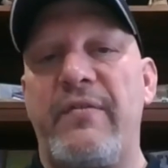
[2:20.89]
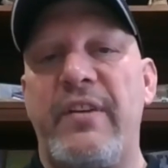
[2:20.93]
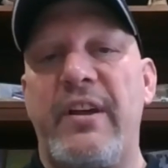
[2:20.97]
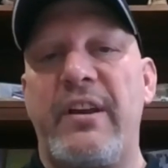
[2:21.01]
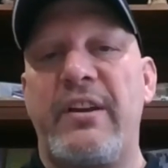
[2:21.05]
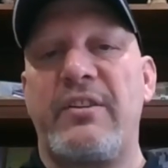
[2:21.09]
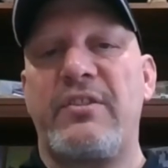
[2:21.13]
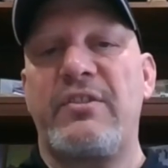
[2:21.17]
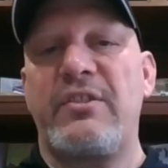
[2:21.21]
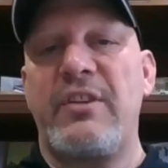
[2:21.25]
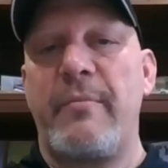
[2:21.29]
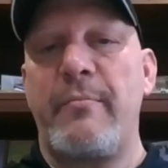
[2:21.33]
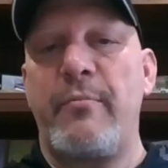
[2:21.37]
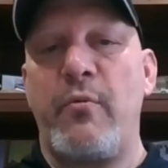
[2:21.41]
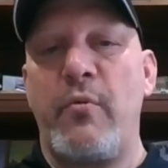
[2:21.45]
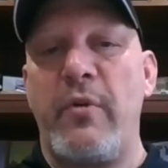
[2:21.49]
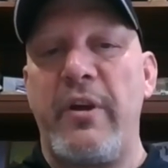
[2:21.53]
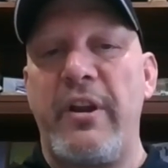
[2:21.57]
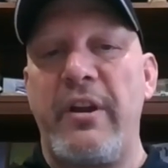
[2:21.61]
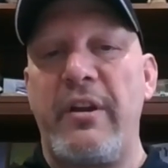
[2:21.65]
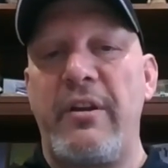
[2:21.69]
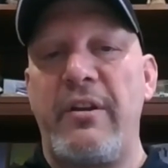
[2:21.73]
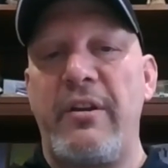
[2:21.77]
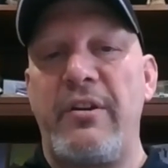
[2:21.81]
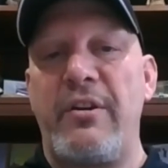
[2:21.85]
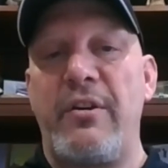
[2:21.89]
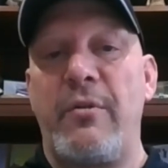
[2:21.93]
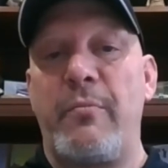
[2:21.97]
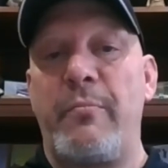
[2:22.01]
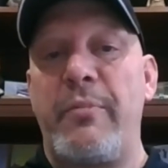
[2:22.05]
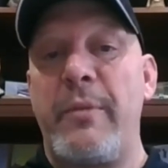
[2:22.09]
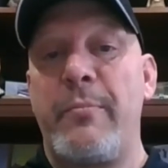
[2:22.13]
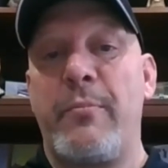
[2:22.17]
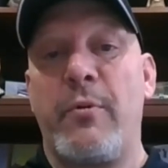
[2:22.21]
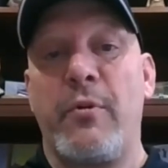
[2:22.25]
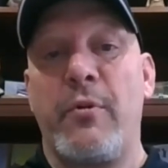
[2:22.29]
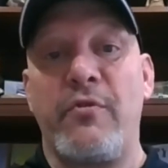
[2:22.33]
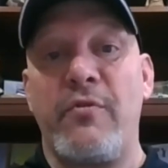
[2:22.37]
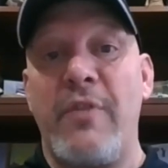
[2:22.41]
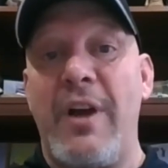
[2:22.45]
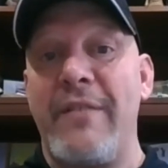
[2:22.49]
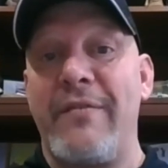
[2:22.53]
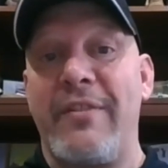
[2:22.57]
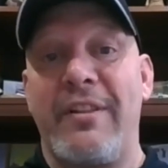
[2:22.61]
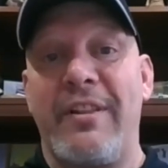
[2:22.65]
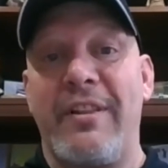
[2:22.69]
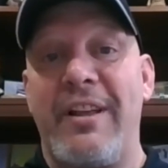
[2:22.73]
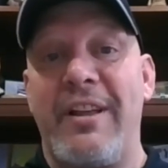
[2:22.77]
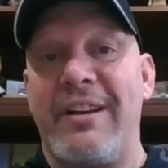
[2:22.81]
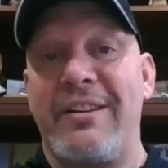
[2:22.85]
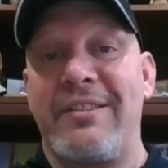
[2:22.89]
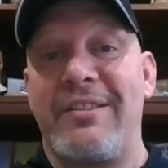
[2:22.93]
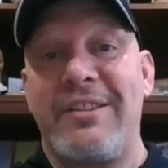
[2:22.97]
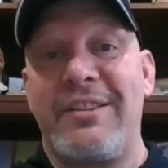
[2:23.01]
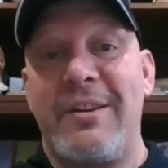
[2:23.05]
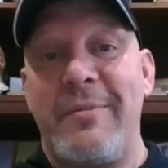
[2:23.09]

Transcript: that at some point, people are driving less.